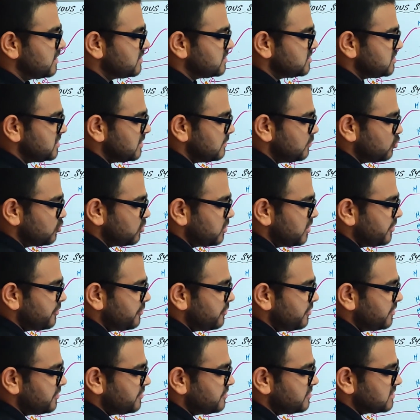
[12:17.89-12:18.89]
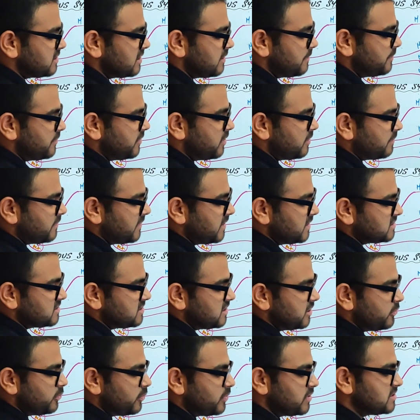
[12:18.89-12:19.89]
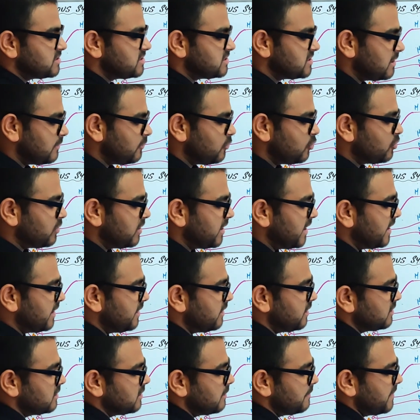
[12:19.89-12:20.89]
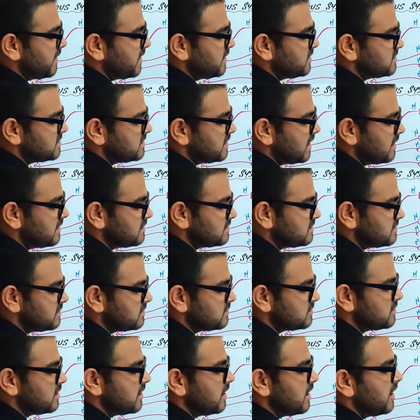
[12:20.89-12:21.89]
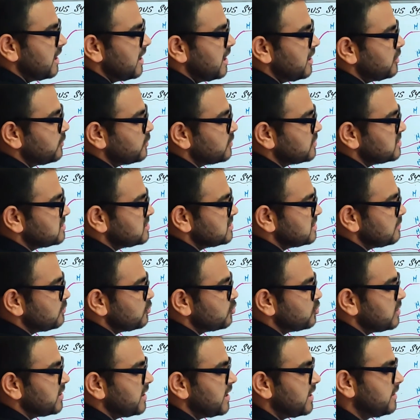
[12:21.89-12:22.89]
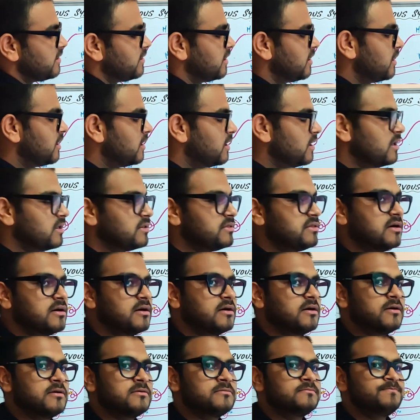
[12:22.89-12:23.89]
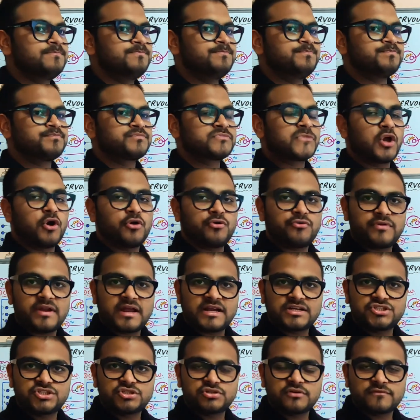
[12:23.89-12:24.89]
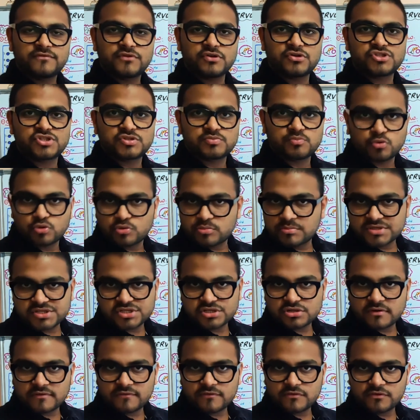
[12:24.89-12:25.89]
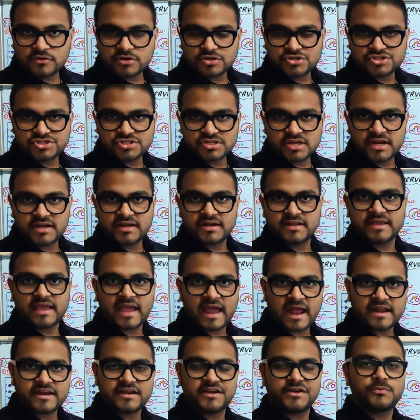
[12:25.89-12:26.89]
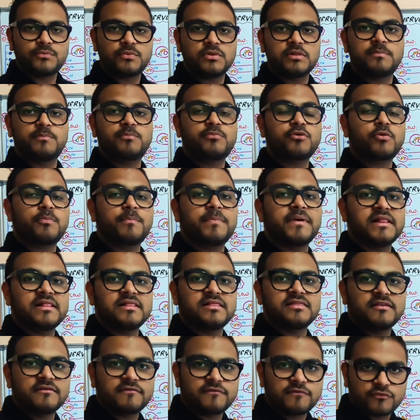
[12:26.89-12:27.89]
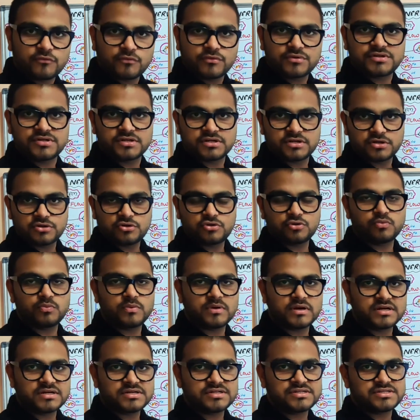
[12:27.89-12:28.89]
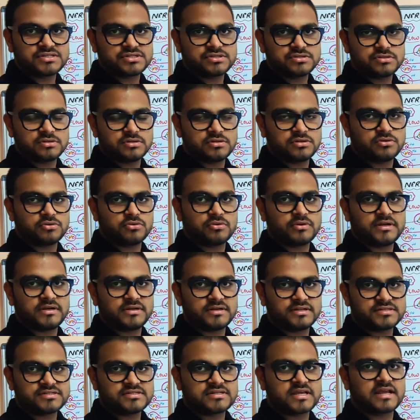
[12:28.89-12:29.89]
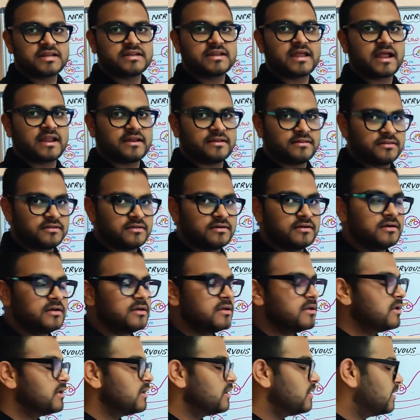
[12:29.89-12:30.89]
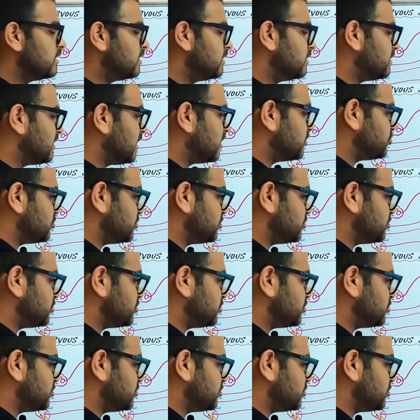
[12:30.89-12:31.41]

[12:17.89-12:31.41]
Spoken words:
Stimulatory receptor means it will stimulate the peristalsis, it will stimulate the contraction of the smooth muscle of your GIT, and it will propel the food towards intestine and the large